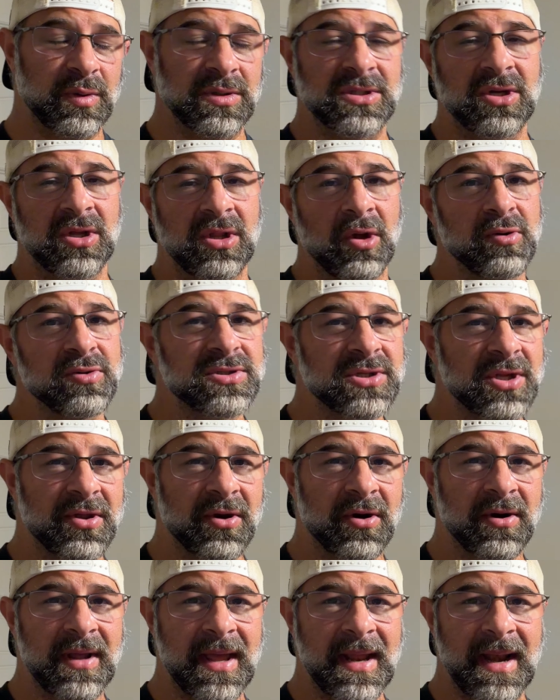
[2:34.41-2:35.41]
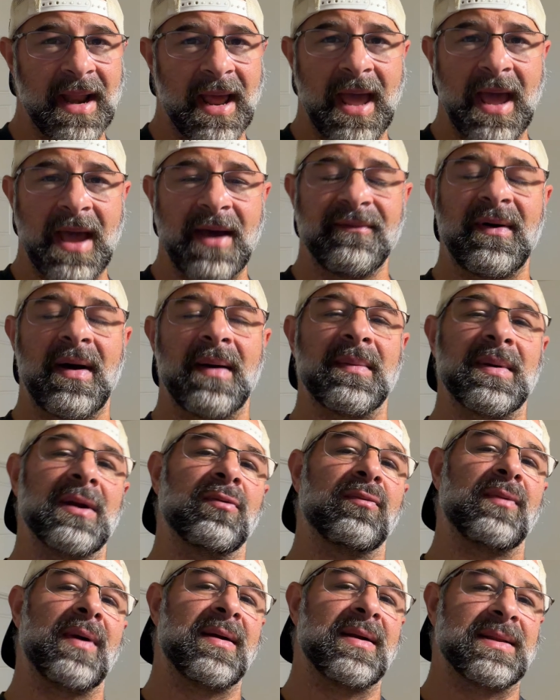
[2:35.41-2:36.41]
was close to 38 and a half, I'm going to
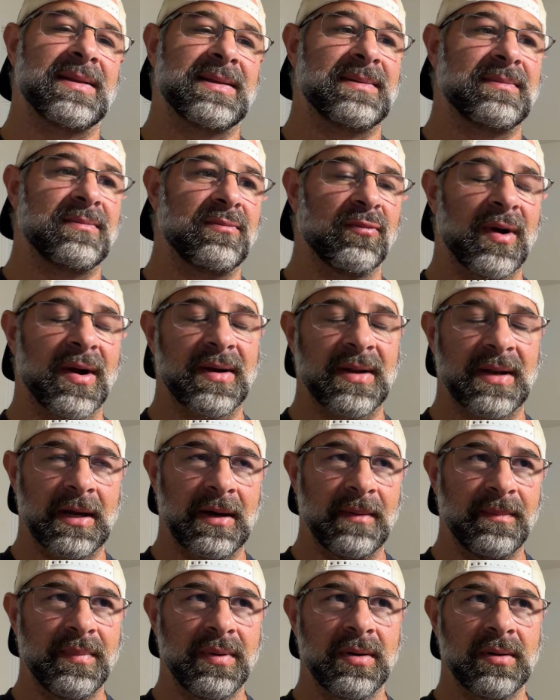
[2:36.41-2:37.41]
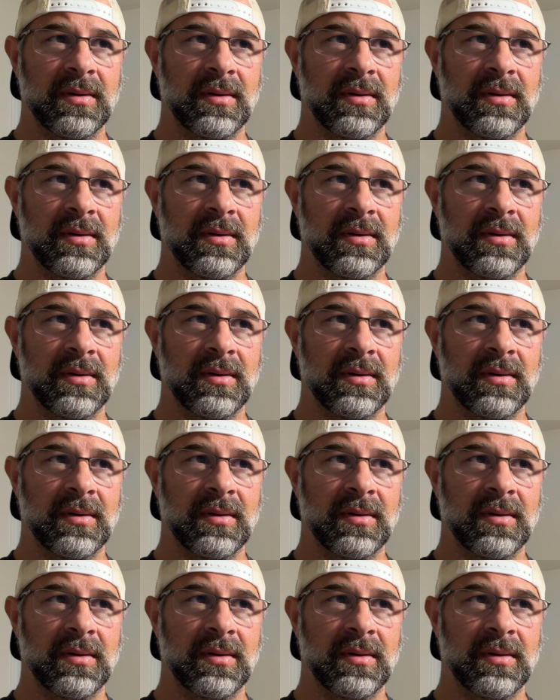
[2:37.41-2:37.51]
round it up